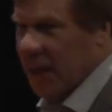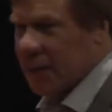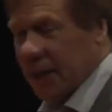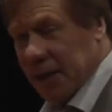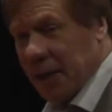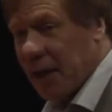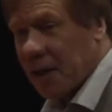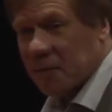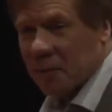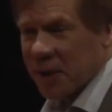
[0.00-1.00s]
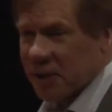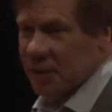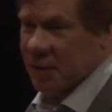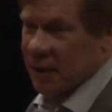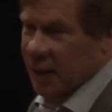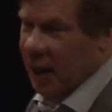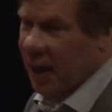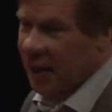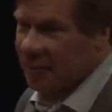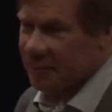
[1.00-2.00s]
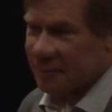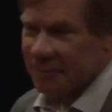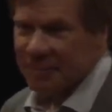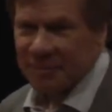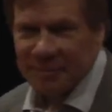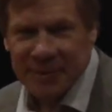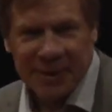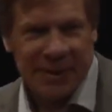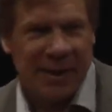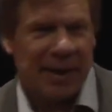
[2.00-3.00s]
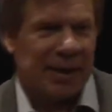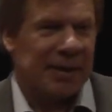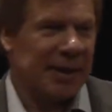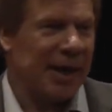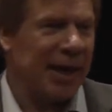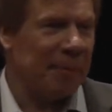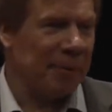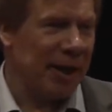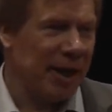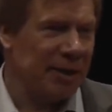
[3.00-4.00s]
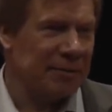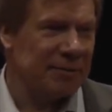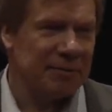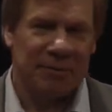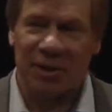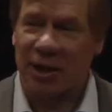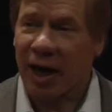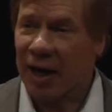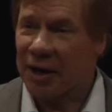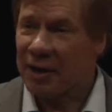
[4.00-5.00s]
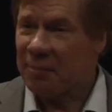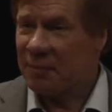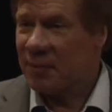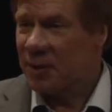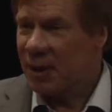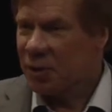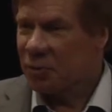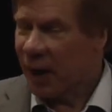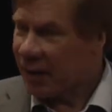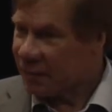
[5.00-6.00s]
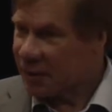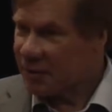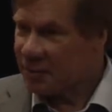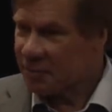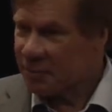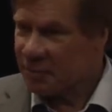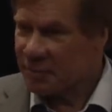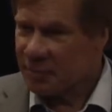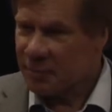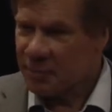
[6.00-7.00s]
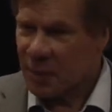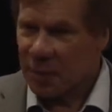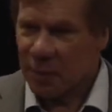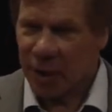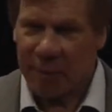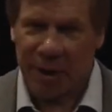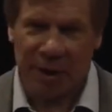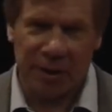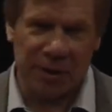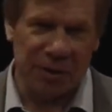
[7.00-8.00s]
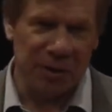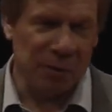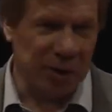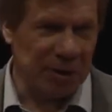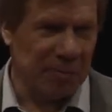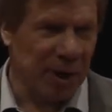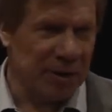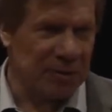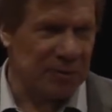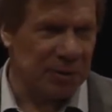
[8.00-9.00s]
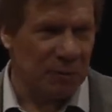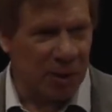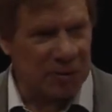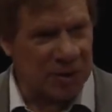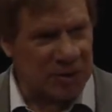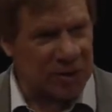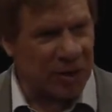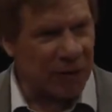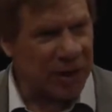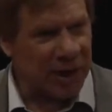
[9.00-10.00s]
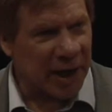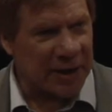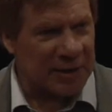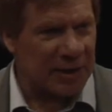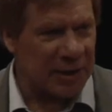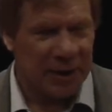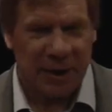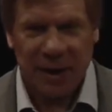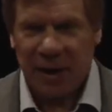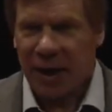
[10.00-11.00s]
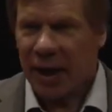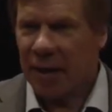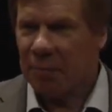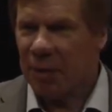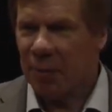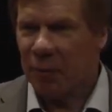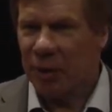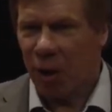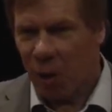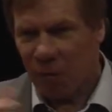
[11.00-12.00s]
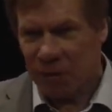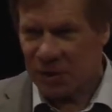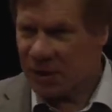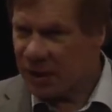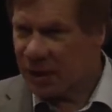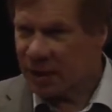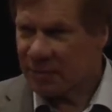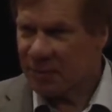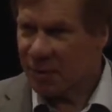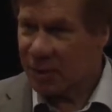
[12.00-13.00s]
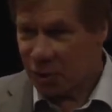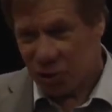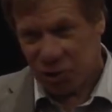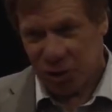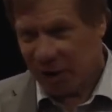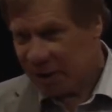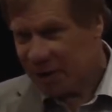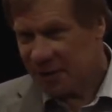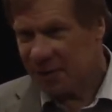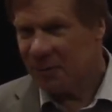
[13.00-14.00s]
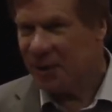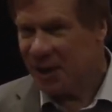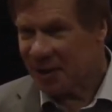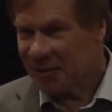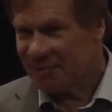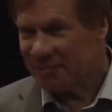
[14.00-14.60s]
Taking a heck of a risk. Um, the campaign was targeting drivers, primarily during the winter months when the roads are snowy and icy, and people would oversteer or jerk the wheel.